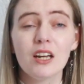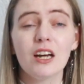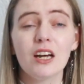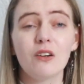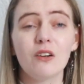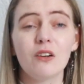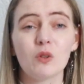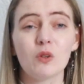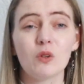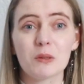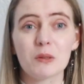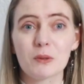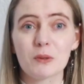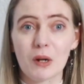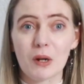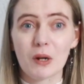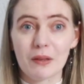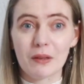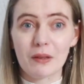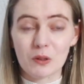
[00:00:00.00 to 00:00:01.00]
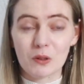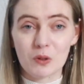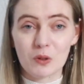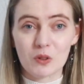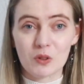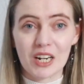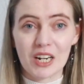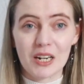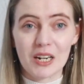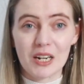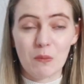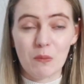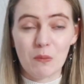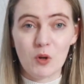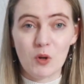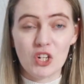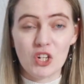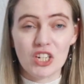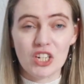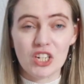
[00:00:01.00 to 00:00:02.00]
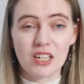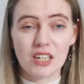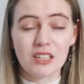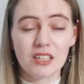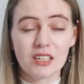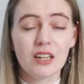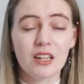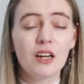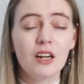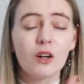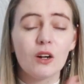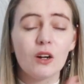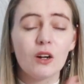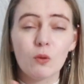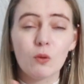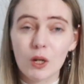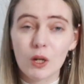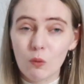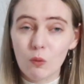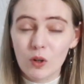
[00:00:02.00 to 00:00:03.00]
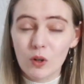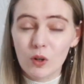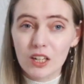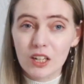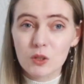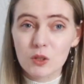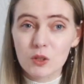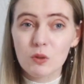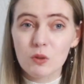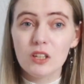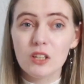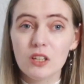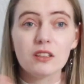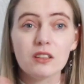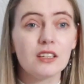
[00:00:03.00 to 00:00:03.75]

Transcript: And if you want to subscribe, that's always greatly appreciated. Quick warning as well,